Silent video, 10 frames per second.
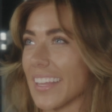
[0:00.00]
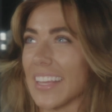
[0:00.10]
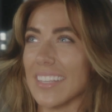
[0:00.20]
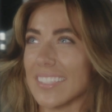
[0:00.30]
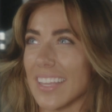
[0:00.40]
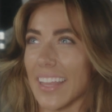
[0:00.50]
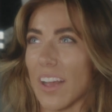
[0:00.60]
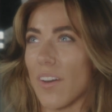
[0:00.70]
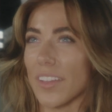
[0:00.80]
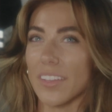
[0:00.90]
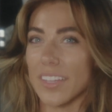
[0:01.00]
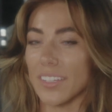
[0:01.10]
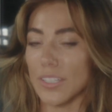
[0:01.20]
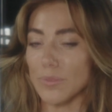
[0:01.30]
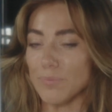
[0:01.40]
things and like all the
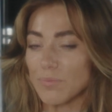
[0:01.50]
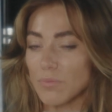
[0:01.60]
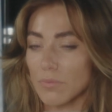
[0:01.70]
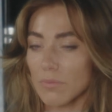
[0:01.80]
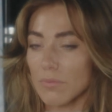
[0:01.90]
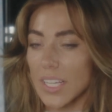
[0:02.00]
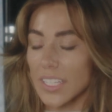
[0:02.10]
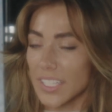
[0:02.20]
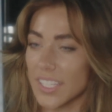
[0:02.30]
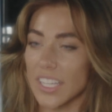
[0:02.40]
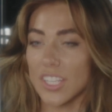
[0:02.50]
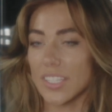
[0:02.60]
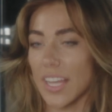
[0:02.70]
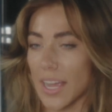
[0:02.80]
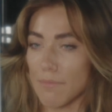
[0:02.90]
little decisions that